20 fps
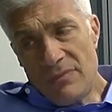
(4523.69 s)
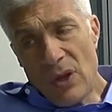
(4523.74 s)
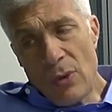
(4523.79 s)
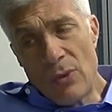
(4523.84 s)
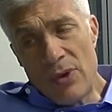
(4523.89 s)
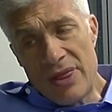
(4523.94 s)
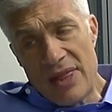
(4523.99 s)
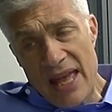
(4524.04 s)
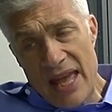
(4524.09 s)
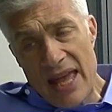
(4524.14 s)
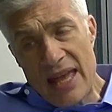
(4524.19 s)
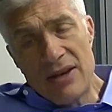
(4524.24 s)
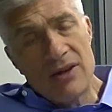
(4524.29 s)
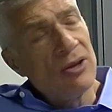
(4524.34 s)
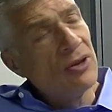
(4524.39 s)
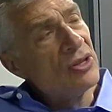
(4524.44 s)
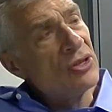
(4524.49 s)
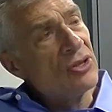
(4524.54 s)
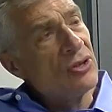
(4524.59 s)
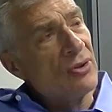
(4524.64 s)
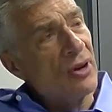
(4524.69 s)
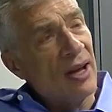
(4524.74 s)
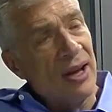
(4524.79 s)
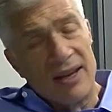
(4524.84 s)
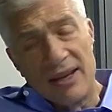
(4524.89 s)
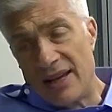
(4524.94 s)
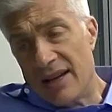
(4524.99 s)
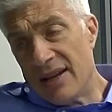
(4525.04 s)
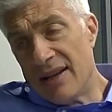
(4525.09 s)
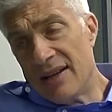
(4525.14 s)

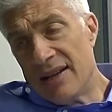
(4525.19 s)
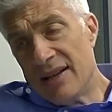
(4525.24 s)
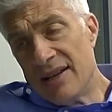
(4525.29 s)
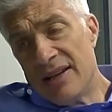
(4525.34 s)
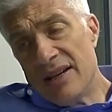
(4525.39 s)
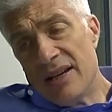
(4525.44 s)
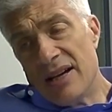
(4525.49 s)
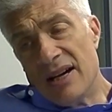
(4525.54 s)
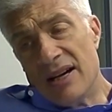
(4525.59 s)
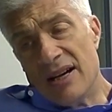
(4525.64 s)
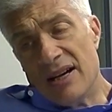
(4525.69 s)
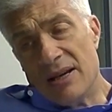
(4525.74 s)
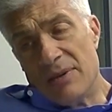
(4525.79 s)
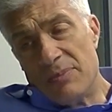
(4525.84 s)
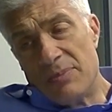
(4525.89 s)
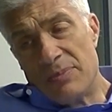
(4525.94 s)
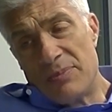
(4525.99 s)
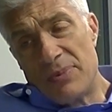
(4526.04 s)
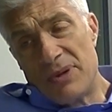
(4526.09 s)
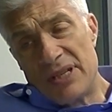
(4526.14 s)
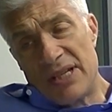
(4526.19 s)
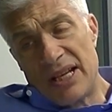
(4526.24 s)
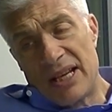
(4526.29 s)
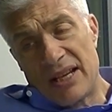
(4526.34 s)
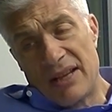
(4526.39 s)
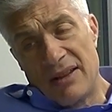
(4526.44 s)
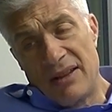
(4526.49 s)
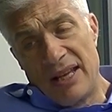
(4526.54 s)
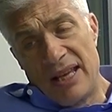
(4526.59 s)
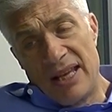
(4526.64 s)
Australia,
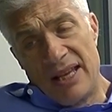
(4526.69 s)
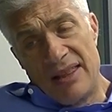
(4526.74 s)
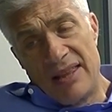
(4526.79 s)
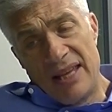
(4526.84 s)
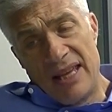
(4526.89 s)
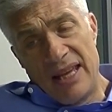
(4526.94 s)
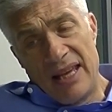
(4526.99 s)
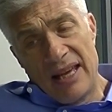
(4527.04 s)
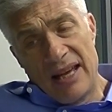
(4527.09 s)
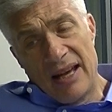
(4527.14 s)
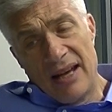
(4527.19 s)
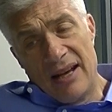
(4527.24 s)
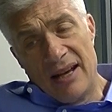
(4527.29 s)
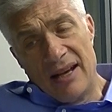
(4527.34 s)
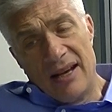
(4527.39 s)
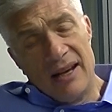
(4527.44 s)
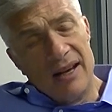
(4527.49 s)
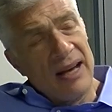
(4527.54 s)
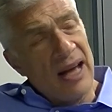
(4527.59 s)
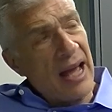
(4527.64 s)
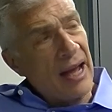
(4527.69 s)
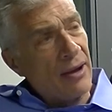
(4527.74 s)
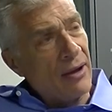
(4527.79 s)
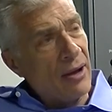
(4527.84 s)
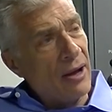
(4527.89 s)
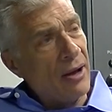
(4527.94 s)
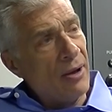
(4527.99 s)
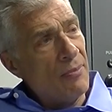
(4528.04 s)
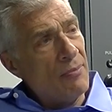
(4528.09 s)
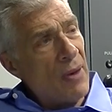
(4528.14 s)
particularly in the
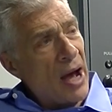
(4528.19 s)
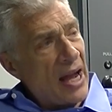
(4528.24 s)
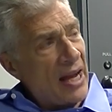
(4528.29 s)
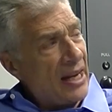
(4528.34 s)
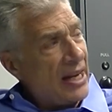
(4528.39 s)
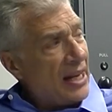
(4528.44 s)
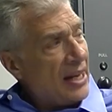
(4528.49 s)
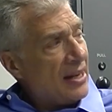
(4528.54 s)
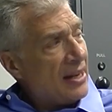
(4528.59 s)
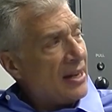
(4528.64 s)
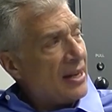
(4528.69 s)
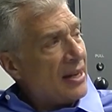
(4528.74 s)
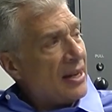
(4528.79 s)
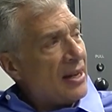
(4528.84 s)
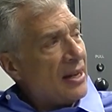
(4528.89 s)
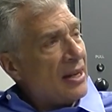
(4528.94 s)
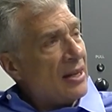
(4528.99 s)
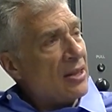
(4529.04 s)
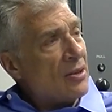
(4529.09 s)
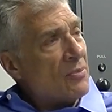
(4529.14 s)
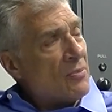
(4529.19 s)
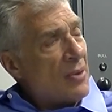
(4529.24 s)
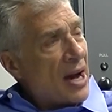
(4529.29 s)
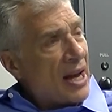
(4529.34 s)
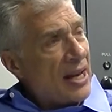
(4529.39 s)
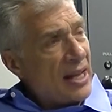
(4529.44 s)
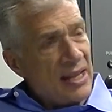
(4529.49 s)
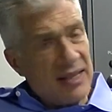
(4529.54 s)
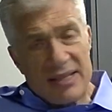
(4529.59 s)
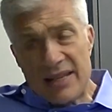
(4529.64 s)
mining
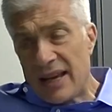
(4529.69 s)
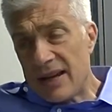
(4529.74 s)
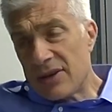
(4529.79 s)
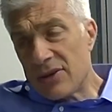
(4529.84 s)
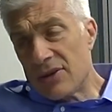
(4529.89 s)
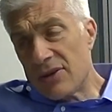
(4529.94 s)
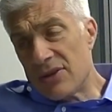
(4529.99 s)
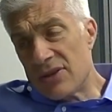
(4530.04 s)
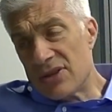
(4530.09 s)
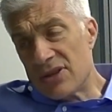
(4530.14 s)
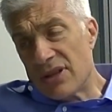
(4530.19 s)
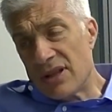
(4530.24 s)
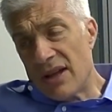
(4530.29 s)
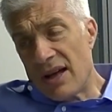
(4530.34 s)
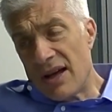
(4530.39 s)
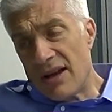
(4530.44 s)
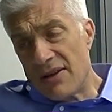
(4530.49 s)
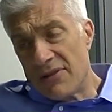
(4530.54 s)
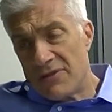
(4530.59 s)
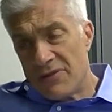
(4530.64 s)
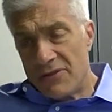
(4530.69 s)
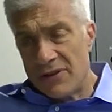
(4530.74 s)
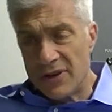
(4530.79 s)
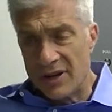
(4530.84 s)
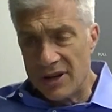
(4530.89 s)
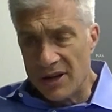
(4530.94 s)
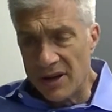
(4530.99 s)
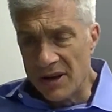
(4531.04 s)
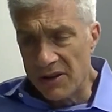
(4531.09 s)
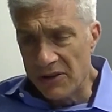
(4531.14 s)
sector. There's a lot of
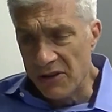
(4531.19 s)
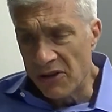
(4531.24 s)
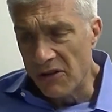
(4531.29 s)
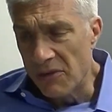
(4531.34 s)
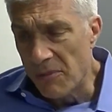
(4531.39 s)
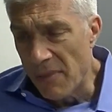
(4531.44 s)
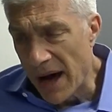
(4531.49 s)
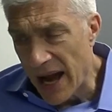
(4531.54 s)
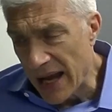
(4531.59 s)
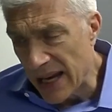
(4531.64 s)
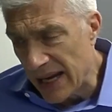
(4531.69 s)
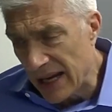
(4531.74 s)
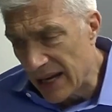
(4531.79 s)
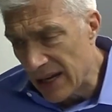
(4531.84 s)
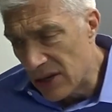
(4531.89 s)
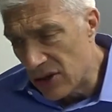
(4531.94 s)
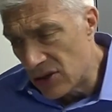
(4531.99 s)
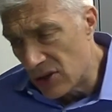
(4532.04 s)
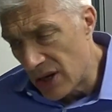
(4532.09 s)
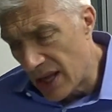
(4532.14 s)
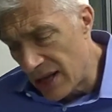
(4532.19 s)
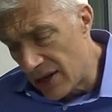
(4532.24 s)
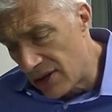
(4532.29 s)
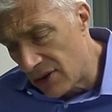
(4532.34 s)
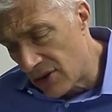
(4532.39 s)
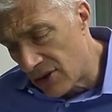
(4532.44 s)
mining in